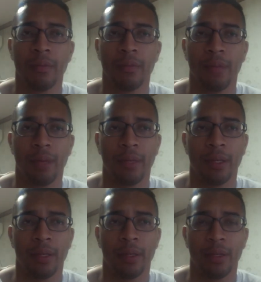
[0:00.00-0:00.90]

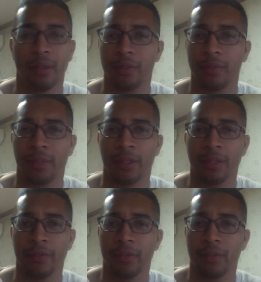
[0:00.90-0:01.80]
maybe it's
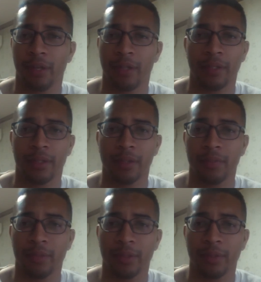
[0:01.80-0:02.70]
because of a train
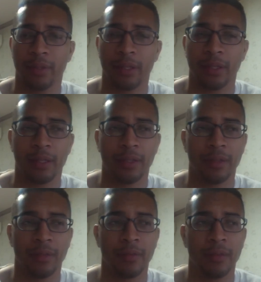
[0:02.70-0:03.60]
system or something like that.
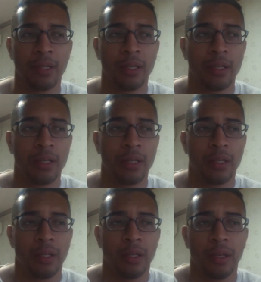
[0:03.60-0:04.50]
So
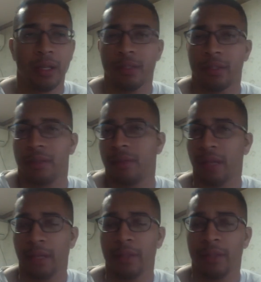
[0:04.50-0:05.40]
I
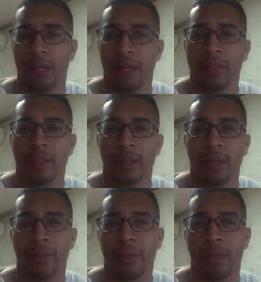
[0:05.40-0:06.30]
just guessed, and
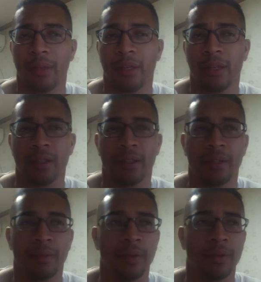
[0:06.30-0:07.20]
I mean I guess I
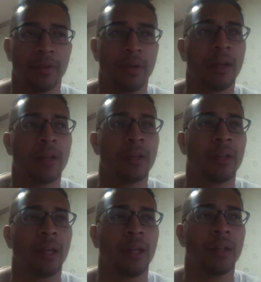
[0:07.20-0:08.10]
supposed right,
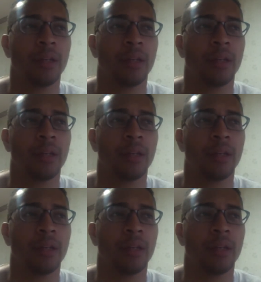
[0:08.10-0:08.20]
and